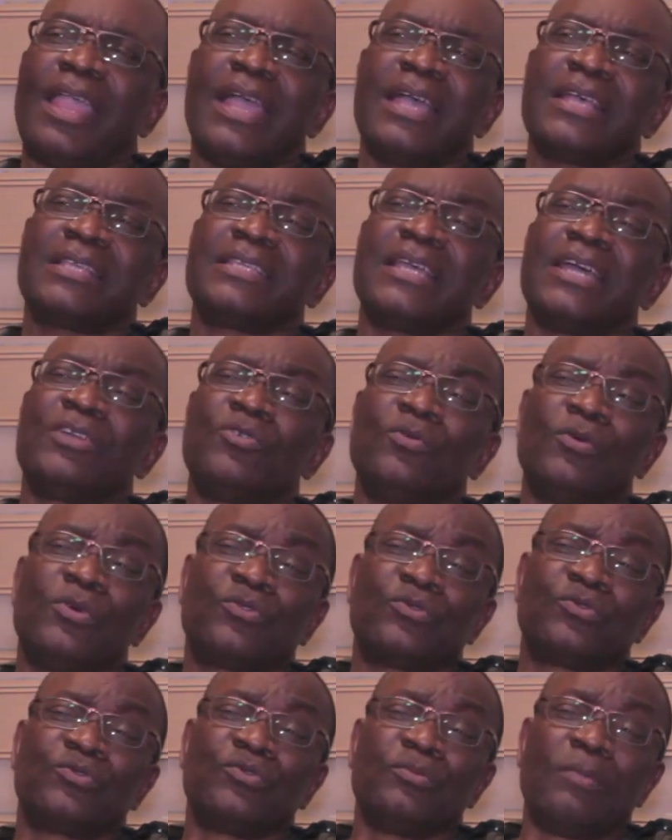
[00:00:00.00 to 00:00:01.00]
I said, "I don't
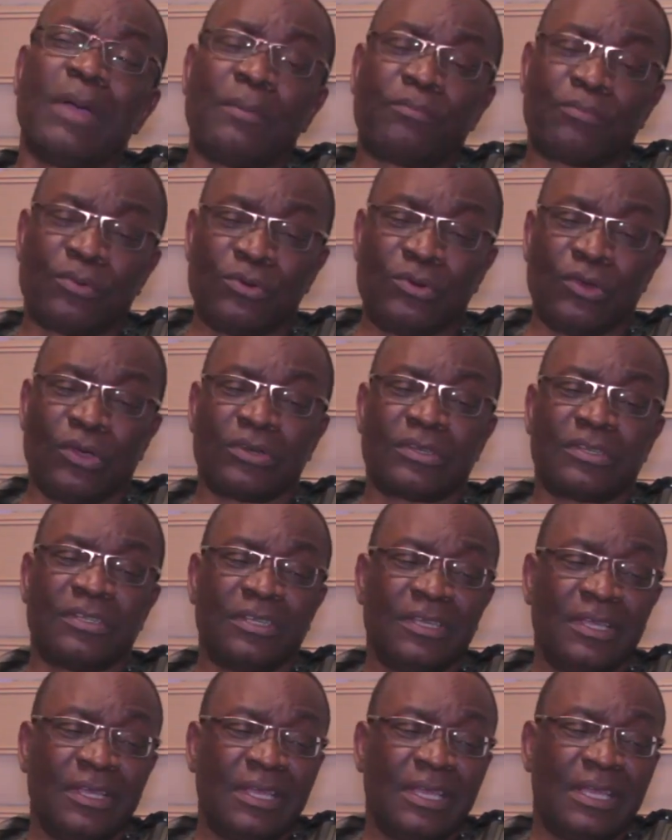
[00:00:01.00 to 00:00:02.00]
want to do my product
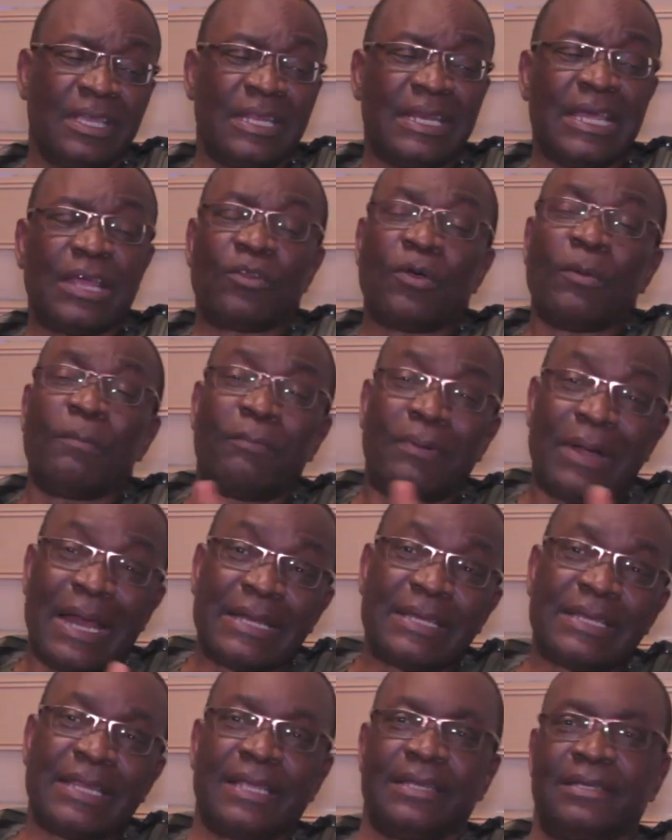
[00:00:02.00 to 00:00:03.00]
in an
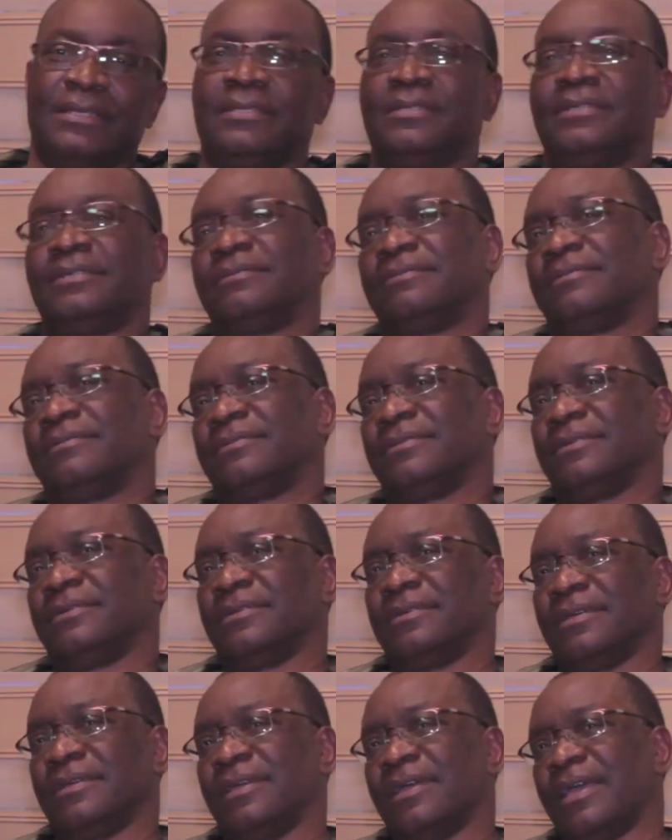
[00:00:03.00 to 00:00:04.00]
unbranded
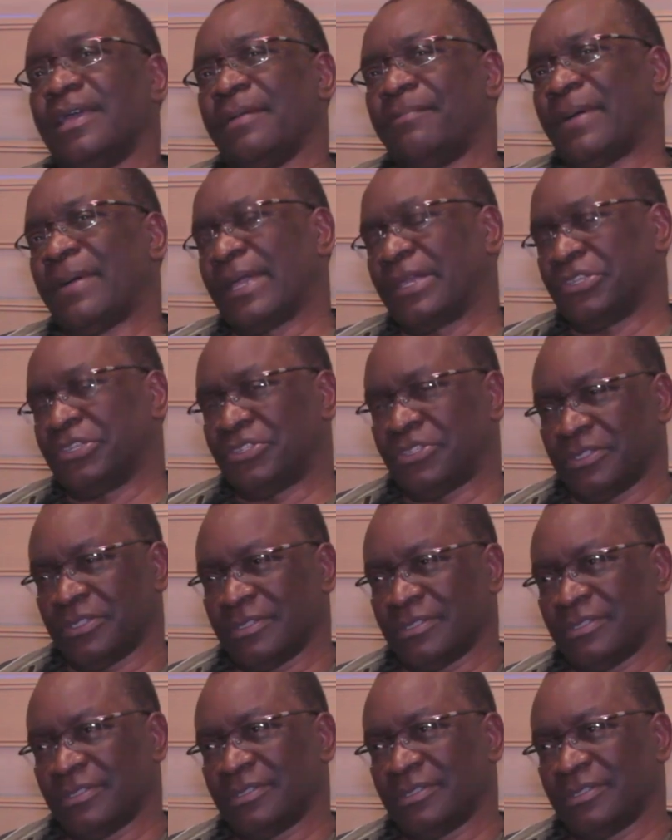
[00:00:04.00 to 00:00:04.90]
packaging."